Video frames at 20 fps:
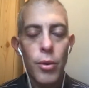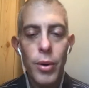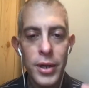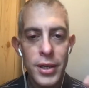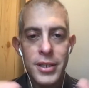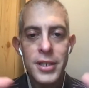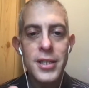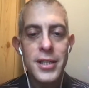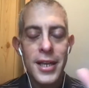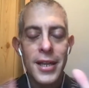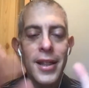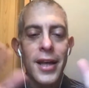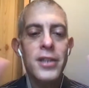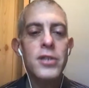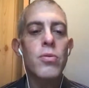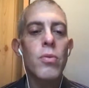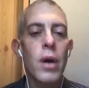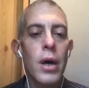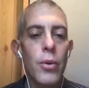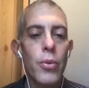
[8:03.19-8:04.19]
As I said,
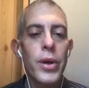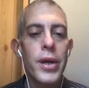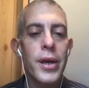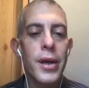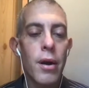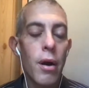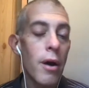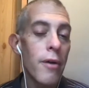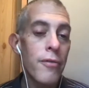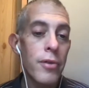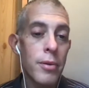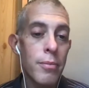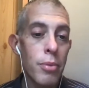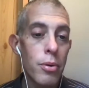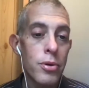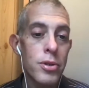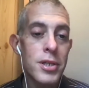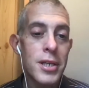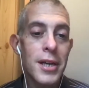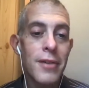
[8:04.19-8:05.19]
that's why we can often
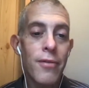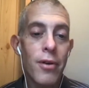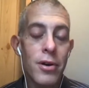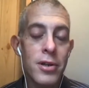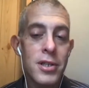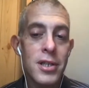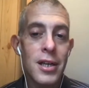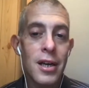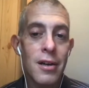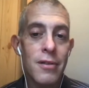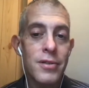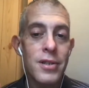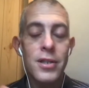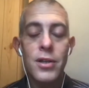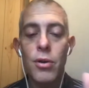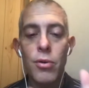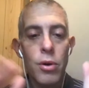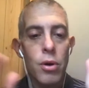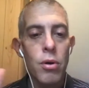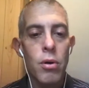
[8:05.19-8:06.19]
perceive ourselves as,
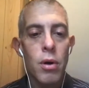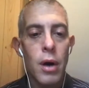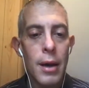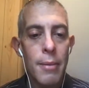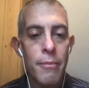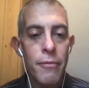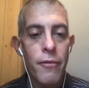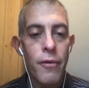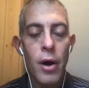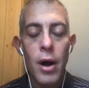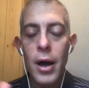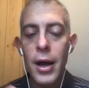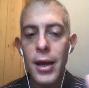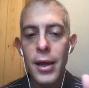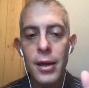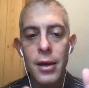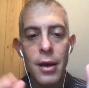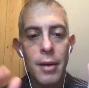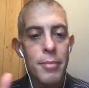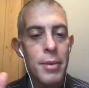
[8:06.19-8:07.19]
oh no, I'm
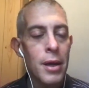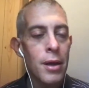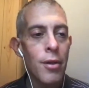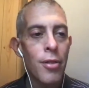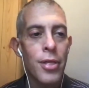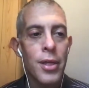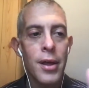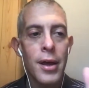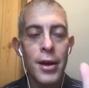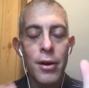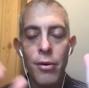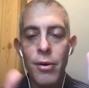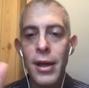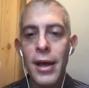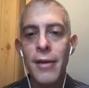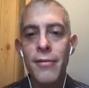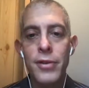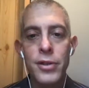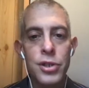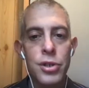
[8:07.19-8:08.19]
fine, I'm healthy, I don't
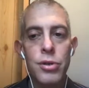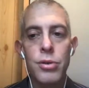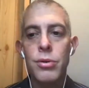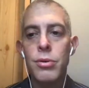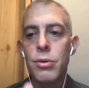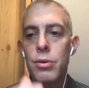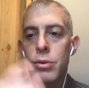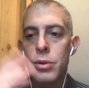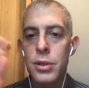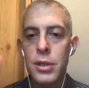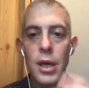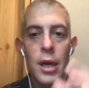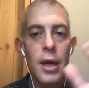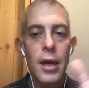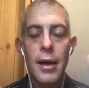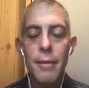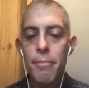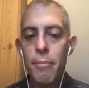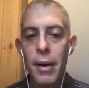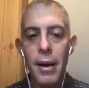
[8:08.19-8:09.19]
have issues,
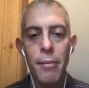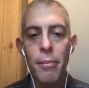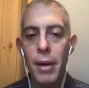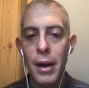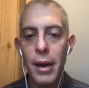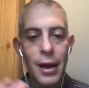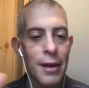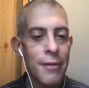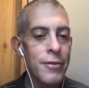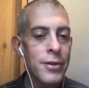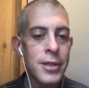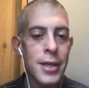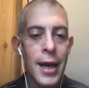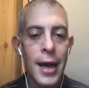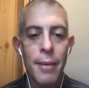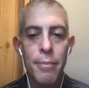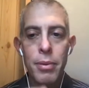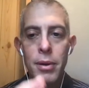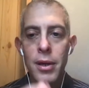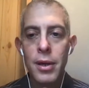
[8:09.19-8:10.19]
my life is
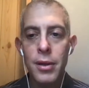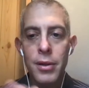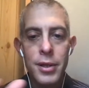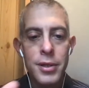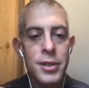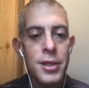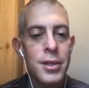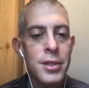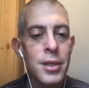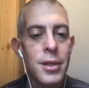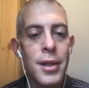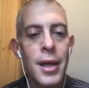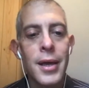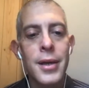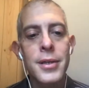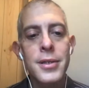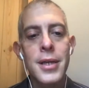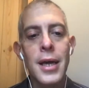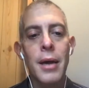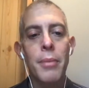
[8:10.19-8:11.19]
happy, this and
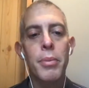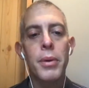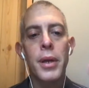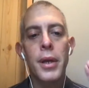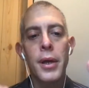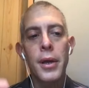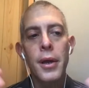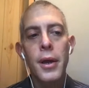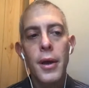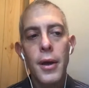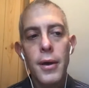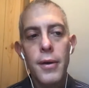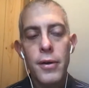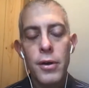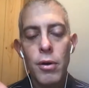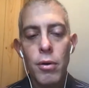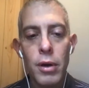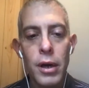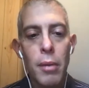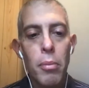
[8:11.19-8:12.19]
that is happening,
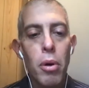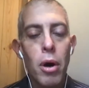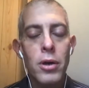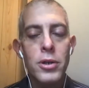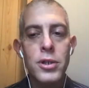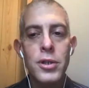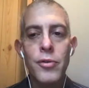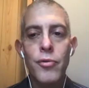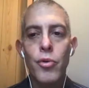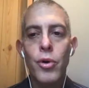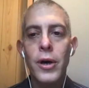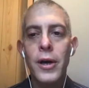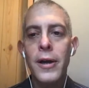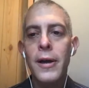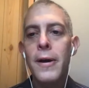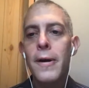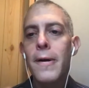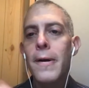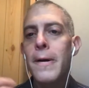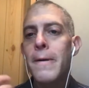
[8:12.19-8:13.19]
in a positive way.